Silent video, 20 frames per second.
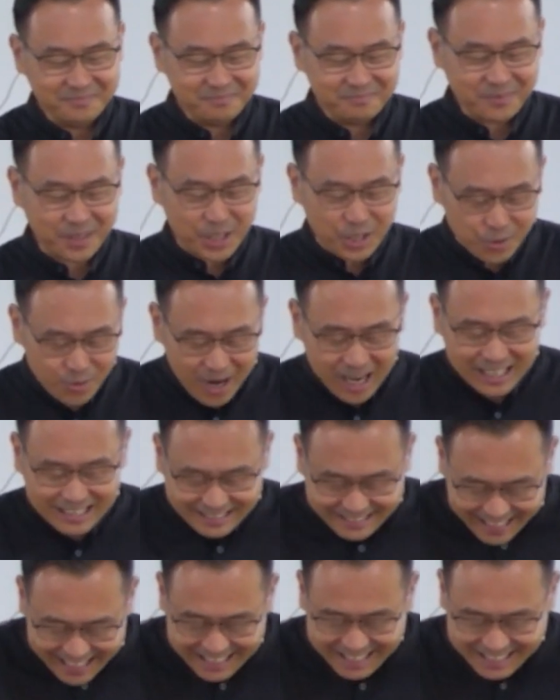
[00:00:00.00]
You are
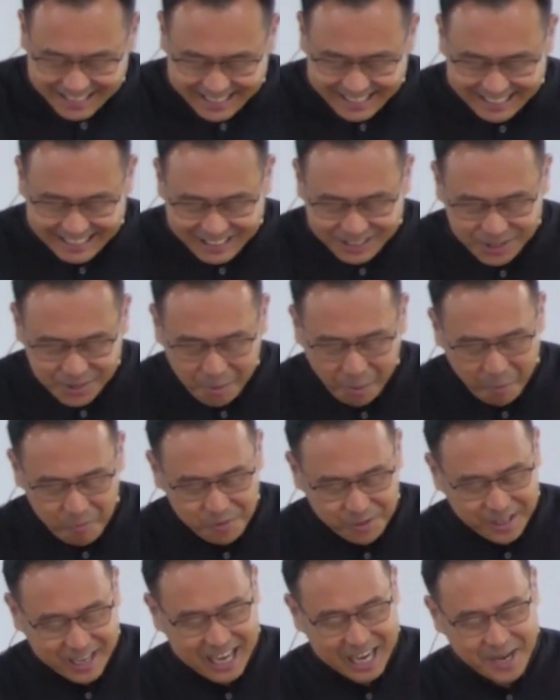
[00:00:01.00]
destined to
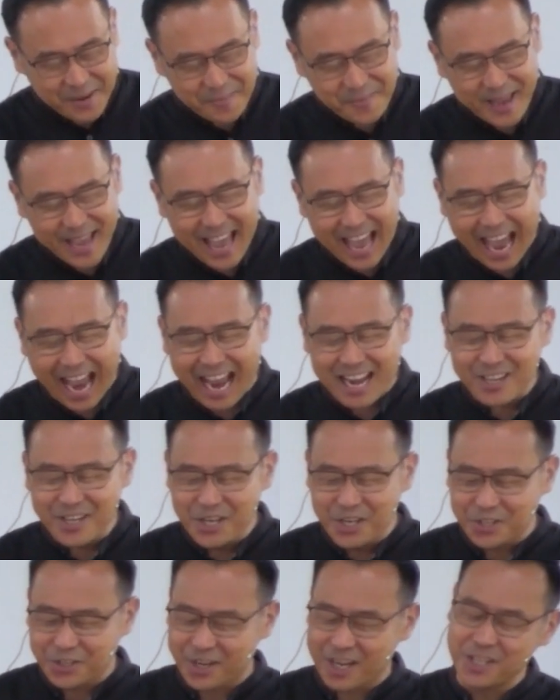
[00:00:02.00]
overcome and
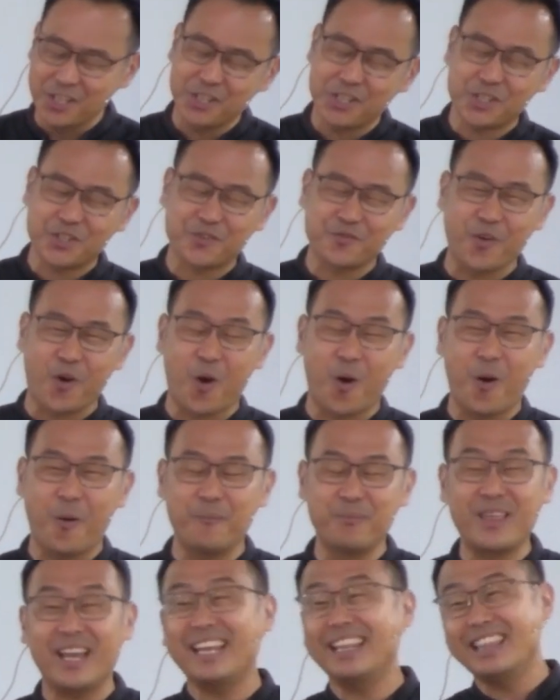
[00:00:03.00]
transform.
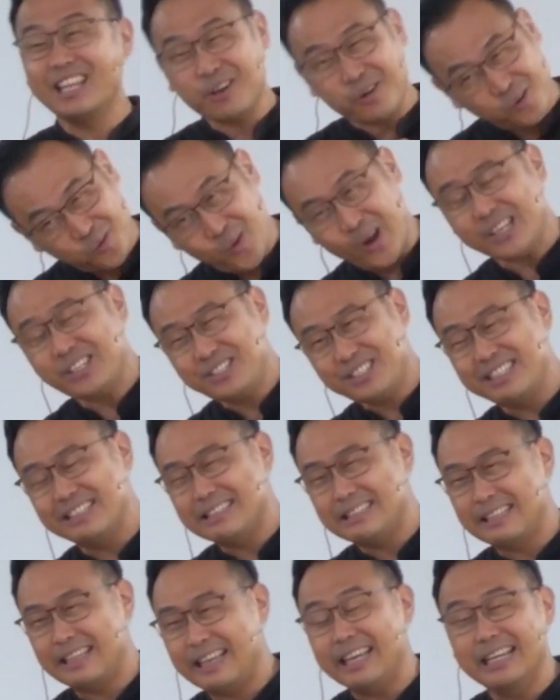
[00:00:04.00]
Then the question
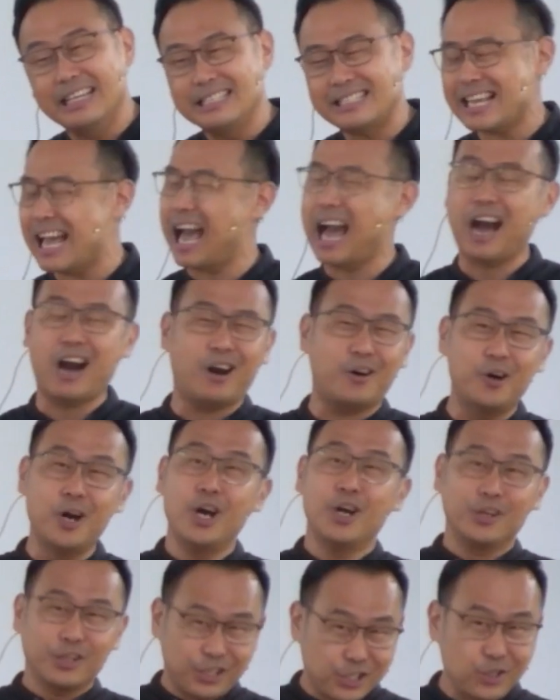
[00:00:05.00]
is, how
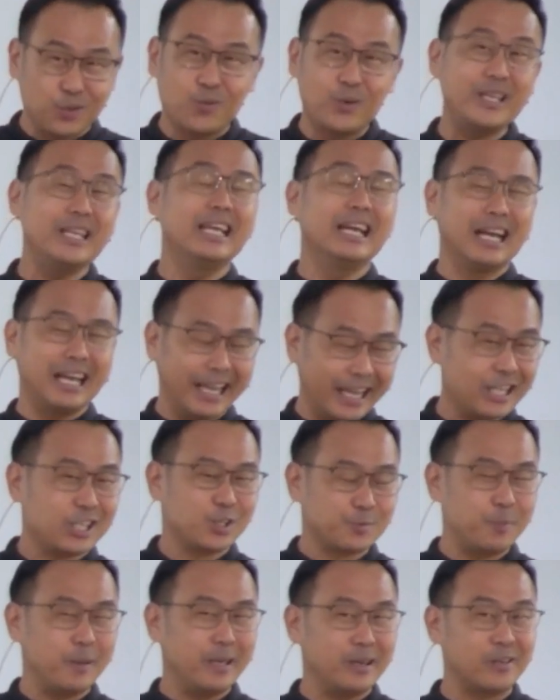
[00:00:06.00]
do we
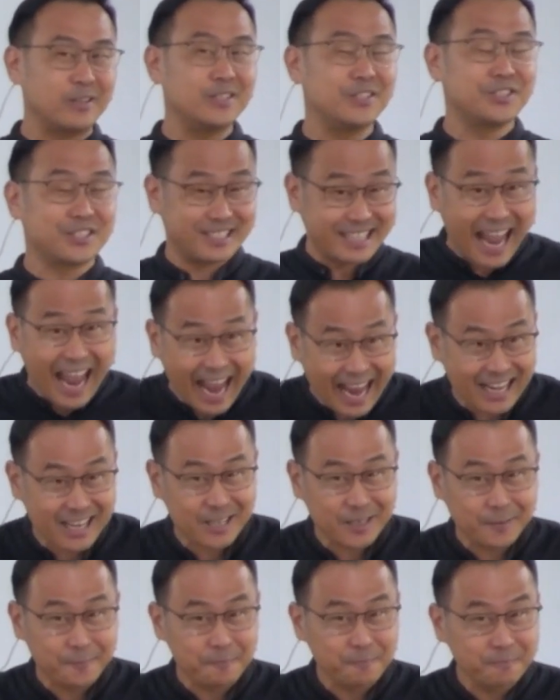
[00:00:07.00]
experience that?
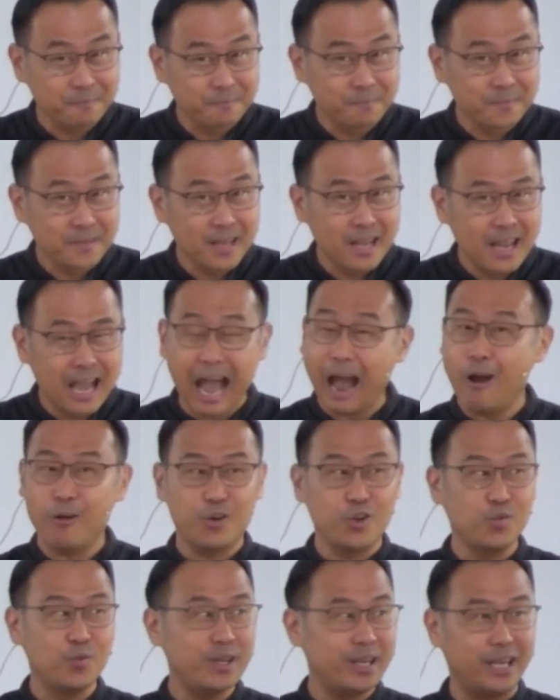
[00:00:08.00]
How do
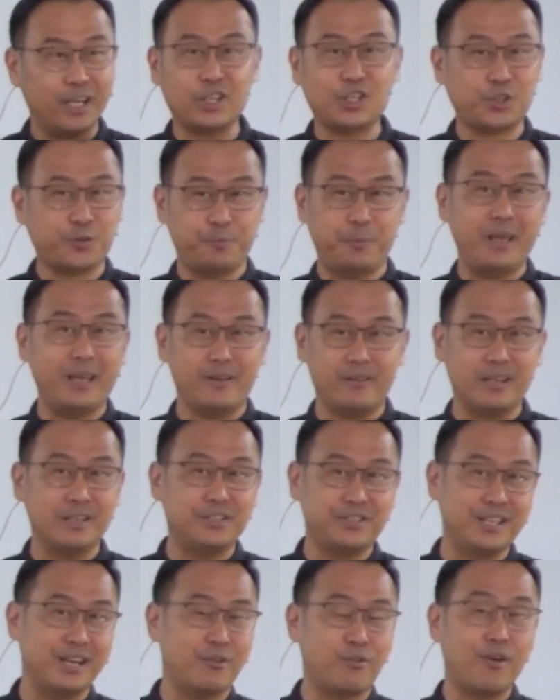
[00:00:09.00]
we experience
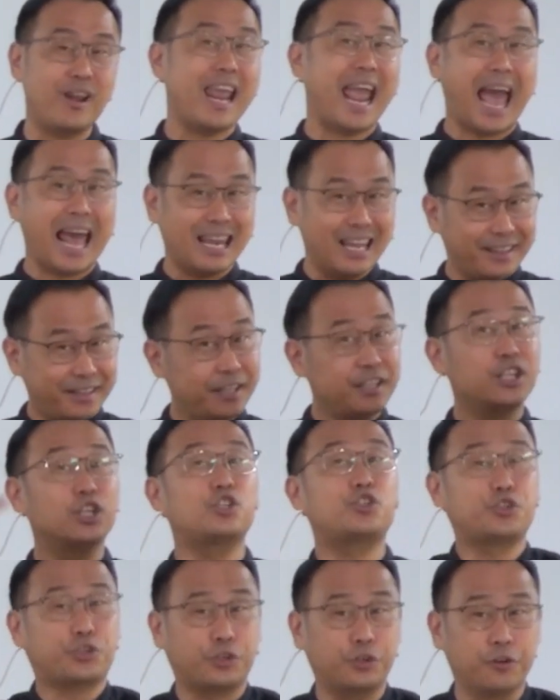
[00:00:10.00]
the reality, the
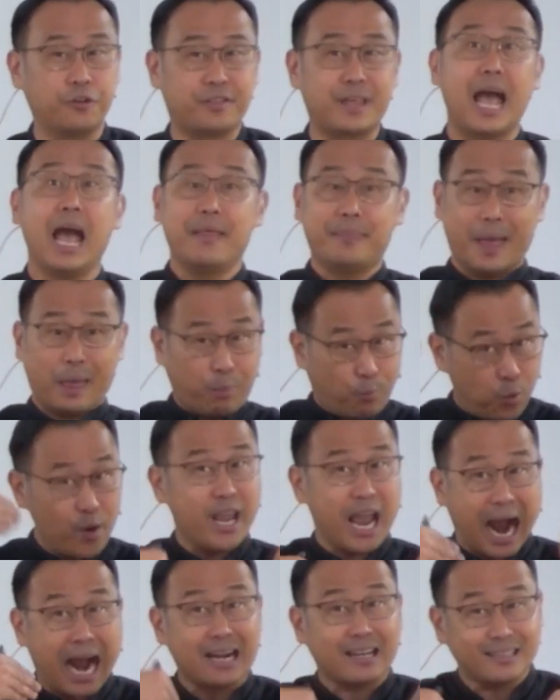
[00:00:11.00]
truth that we
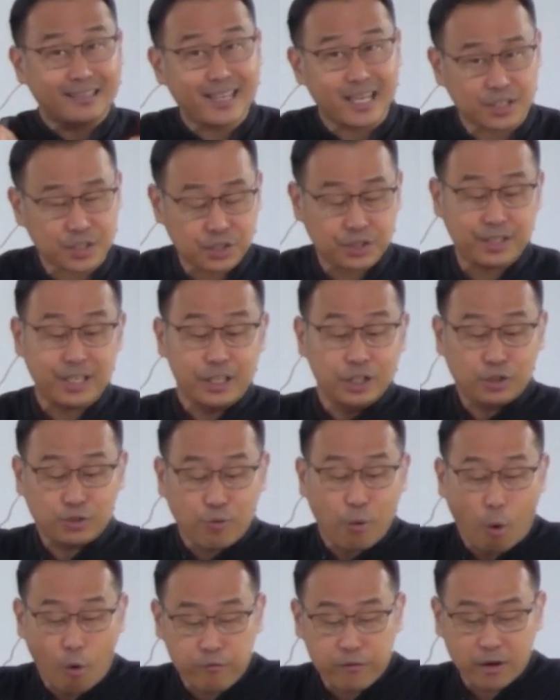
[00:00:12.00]
are destined to
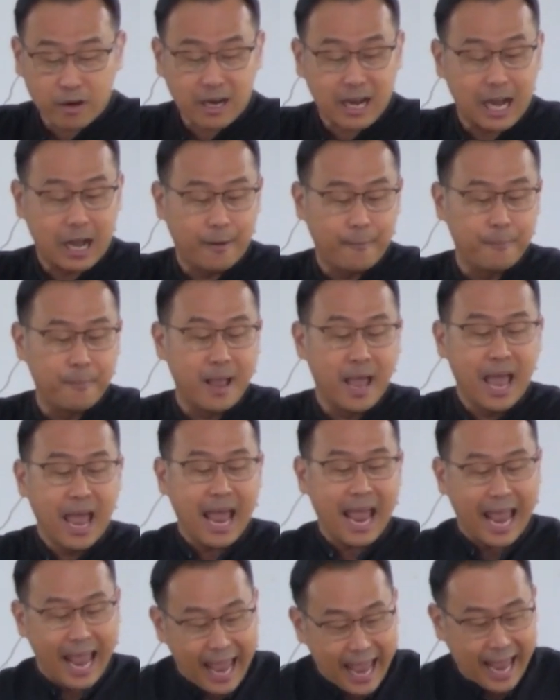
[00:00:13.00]
overcome
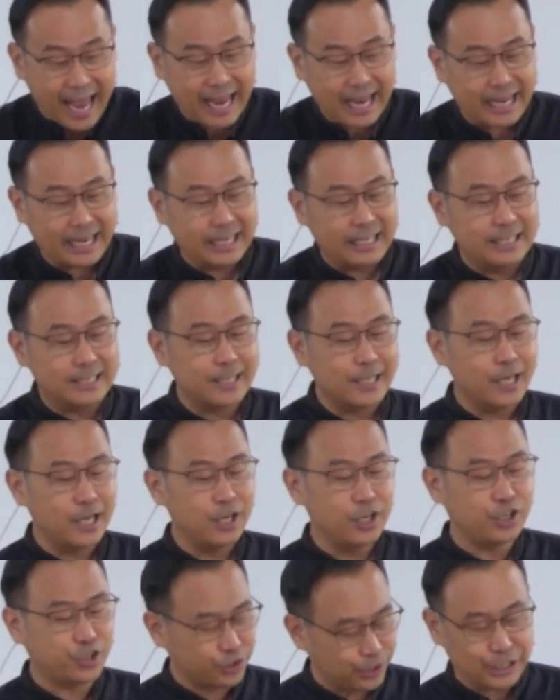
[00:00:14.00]
and
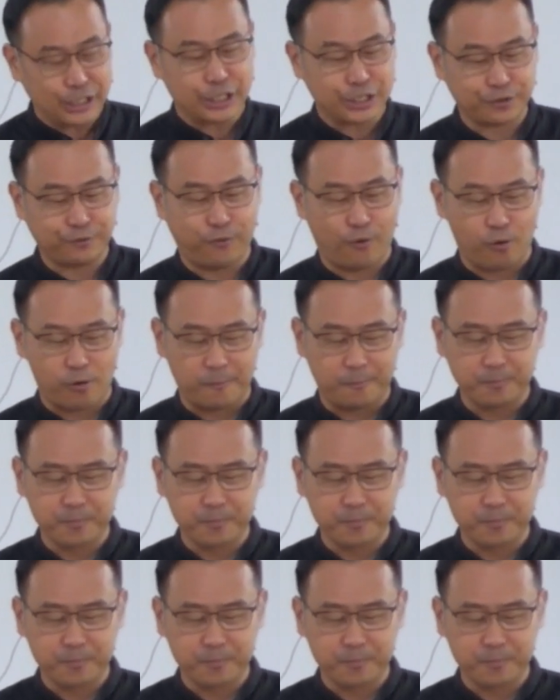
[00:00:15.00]
transform?